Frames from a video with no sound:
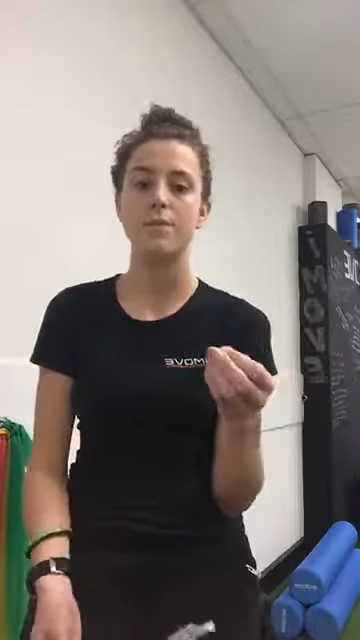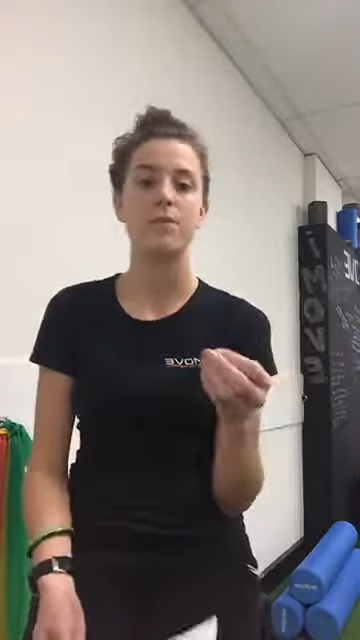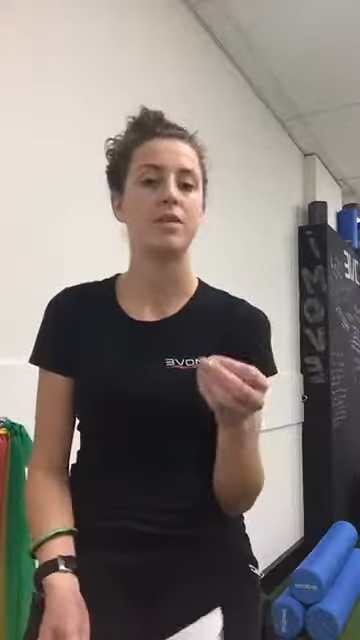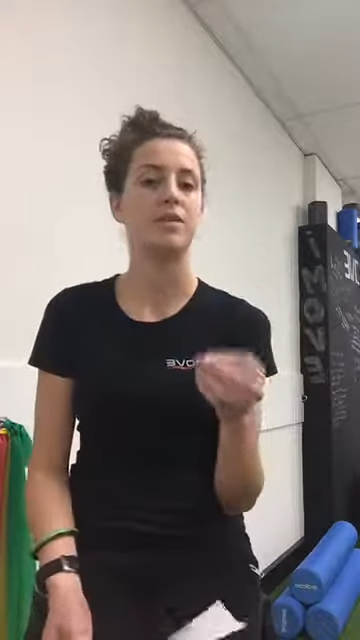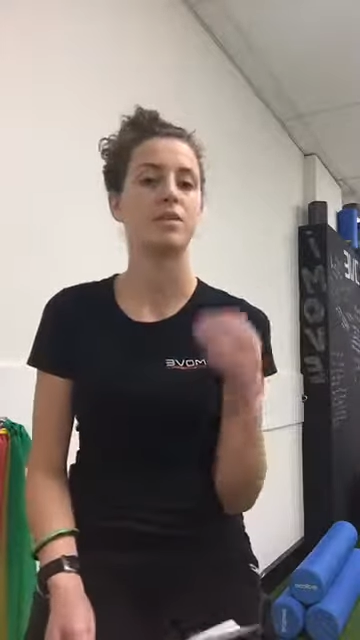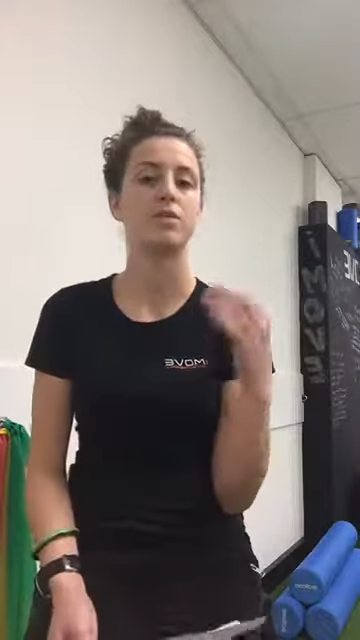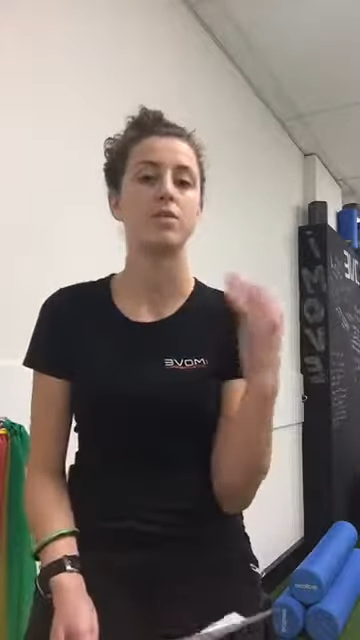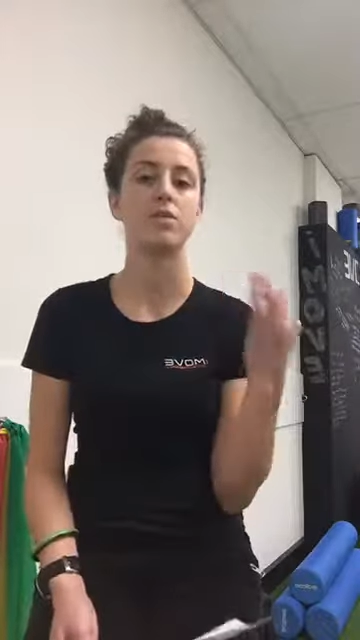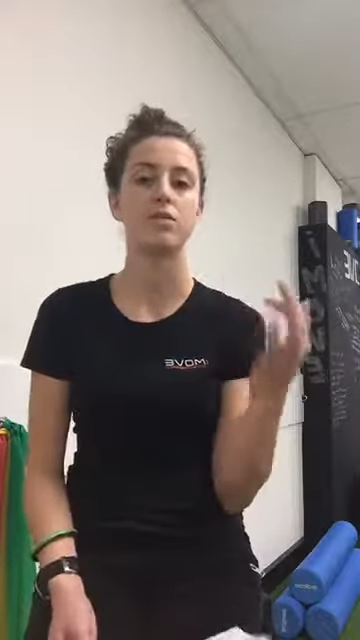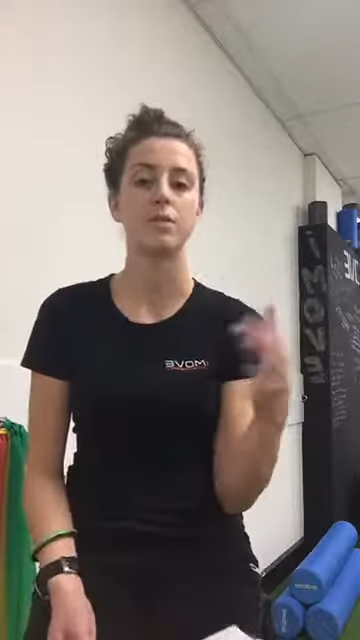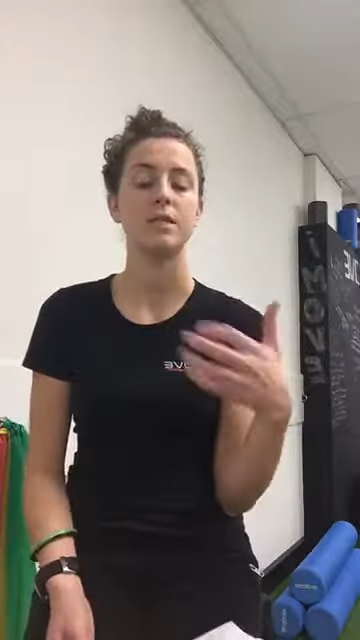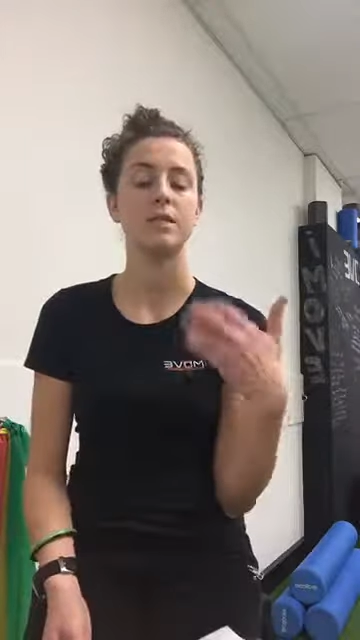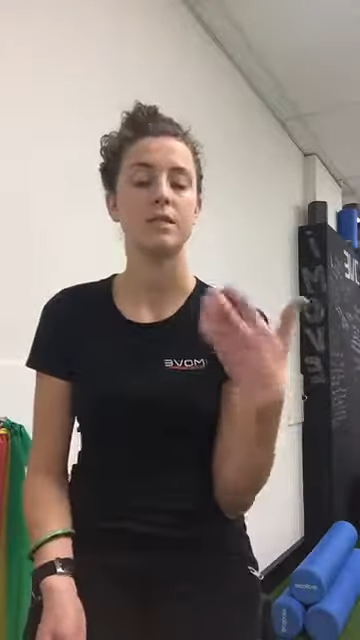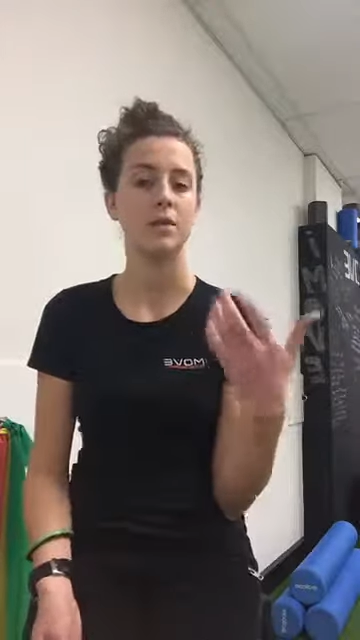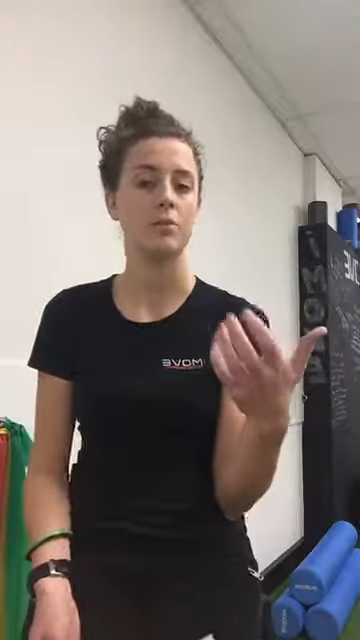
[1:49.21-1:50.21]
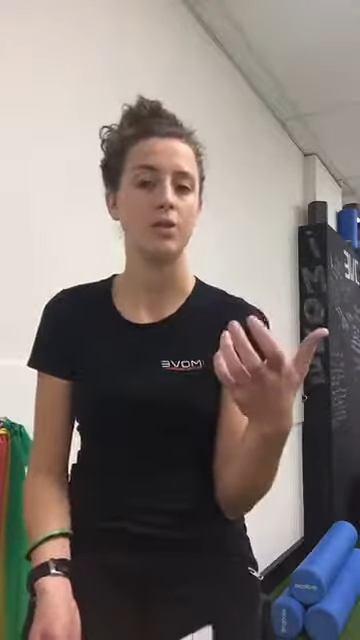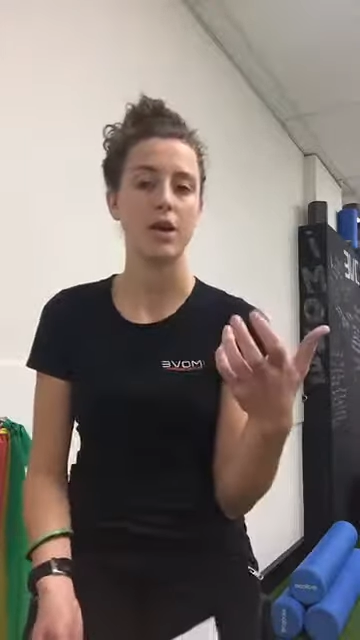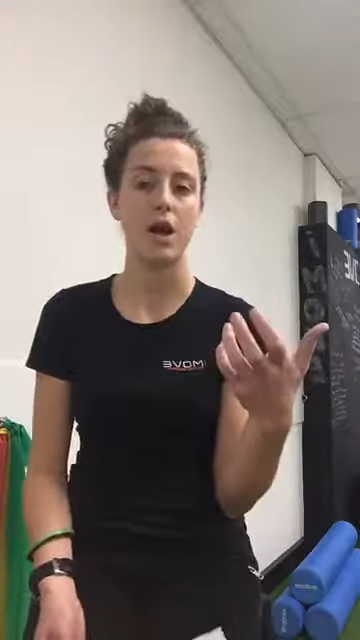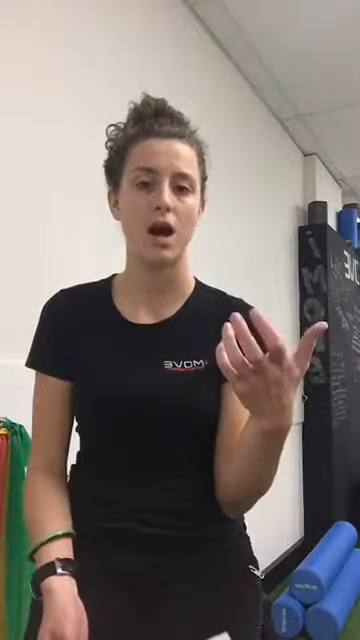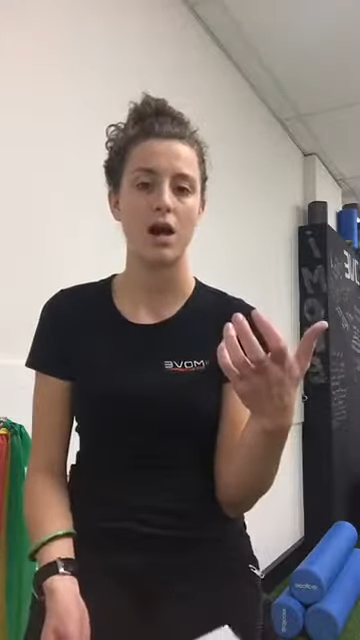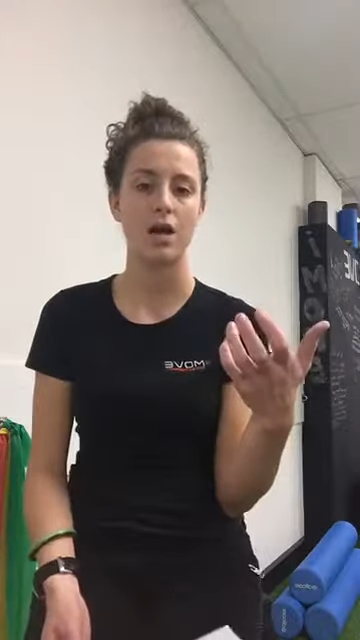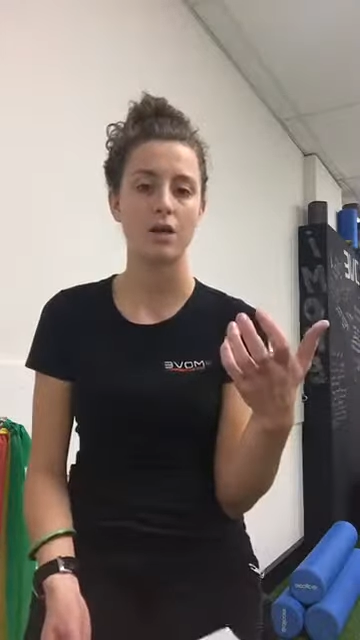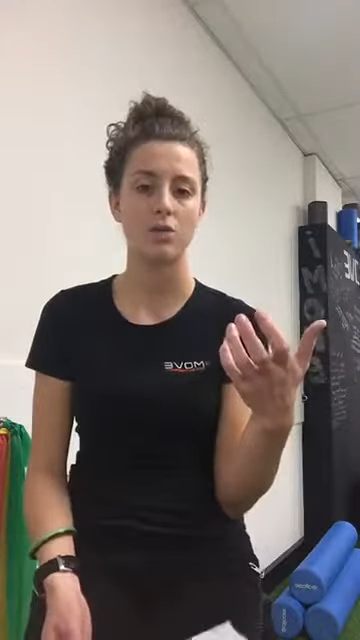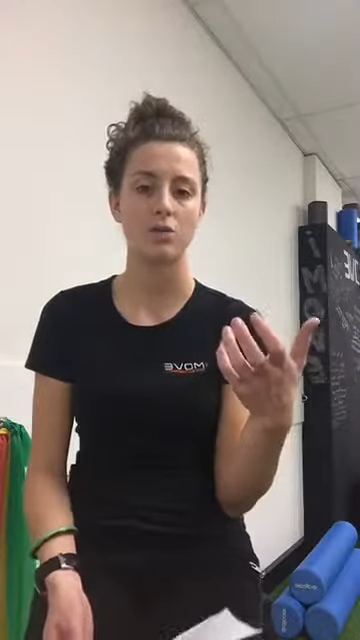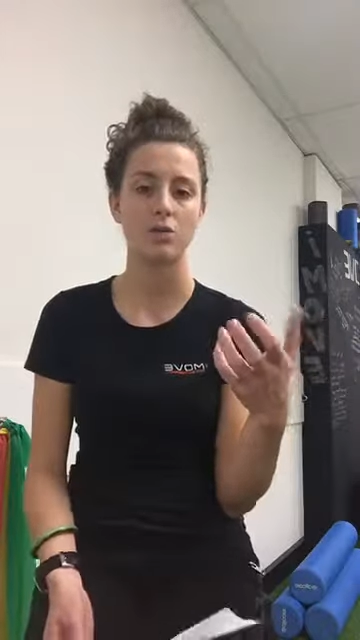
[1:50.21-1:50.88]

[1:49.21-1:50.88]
This is all from a summary article,